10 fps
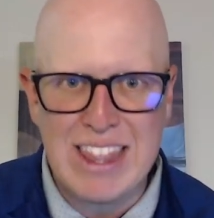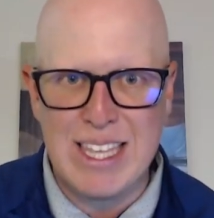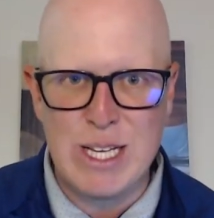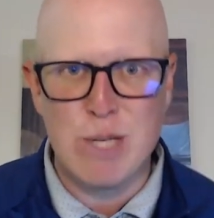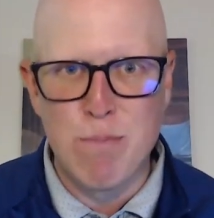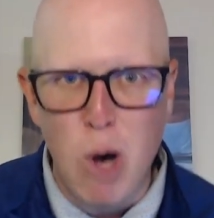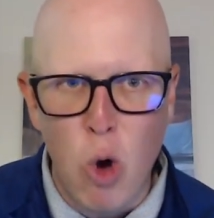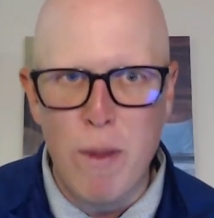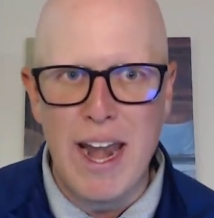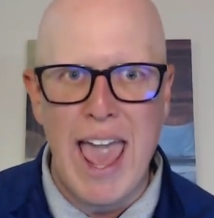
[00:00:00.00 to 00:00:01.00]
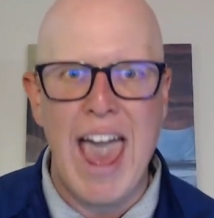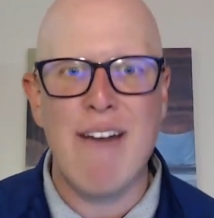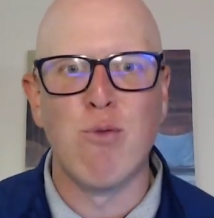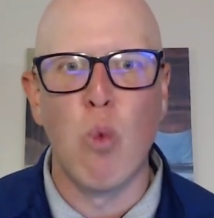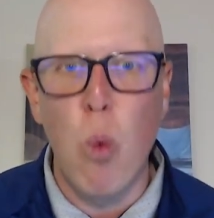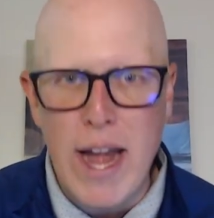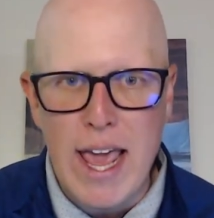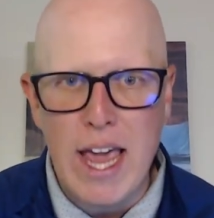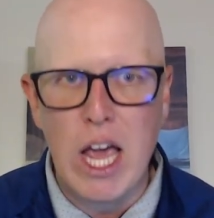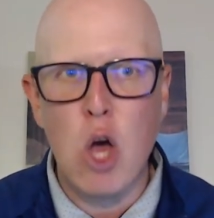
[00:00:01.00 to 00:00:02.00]
this moment have
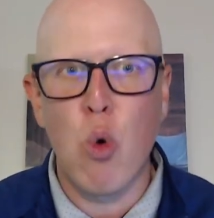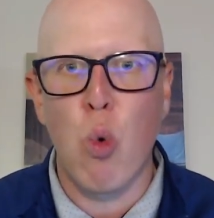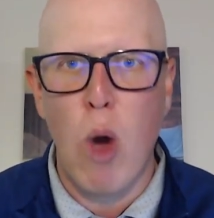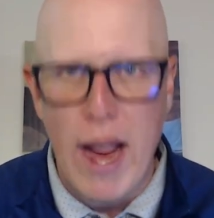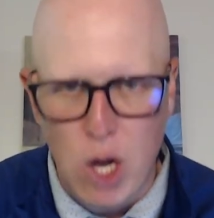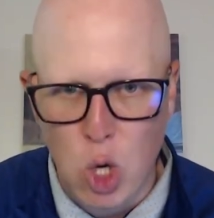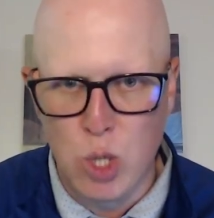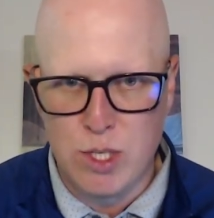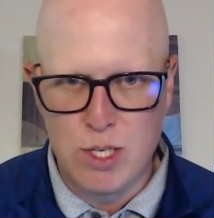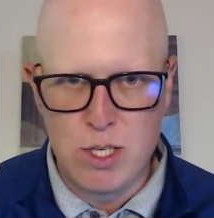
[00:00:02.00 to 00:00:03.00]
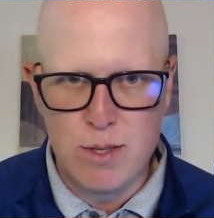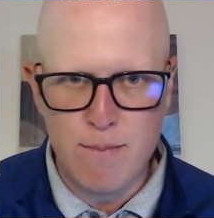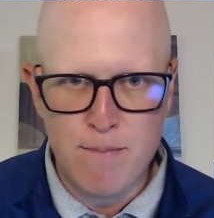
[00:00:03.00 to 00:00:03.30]
winning records.